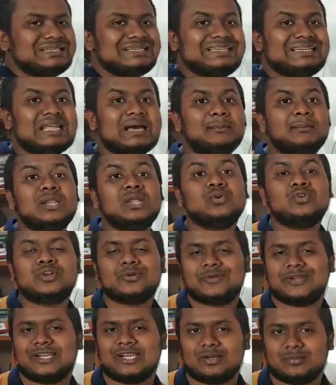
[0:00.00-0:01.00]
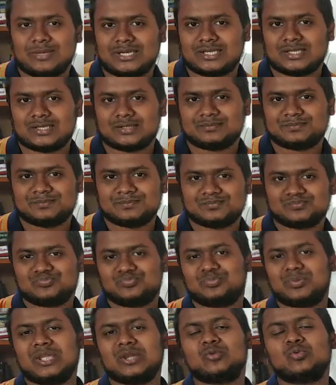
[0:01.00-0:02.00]
W divided by T.
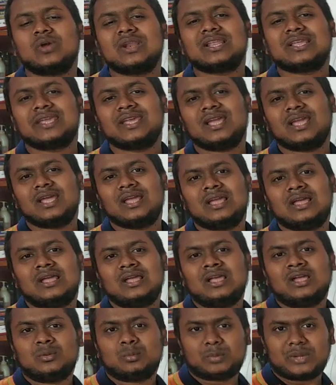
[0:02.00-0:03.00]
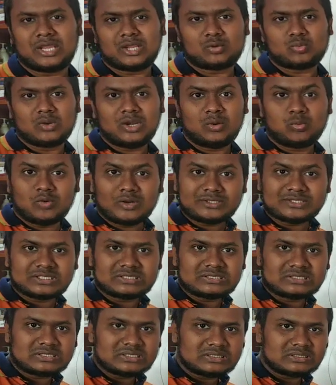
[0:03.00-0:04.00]
P equal T. P equal what?